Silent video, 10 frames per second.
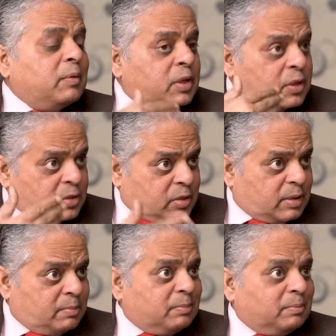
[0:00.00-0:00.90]
nurse
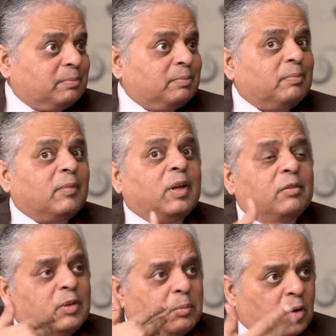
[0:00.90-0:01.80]
them,
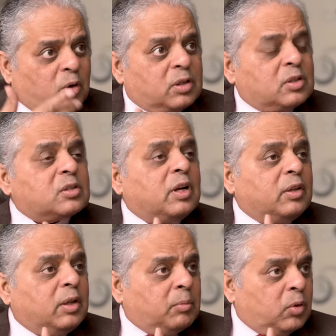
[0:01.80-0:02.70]
give them orders,
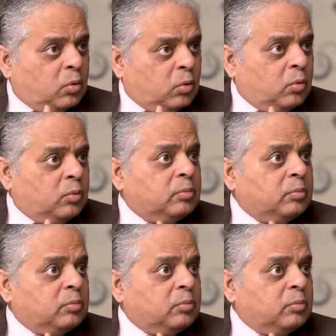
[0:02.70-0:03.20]
let them grow,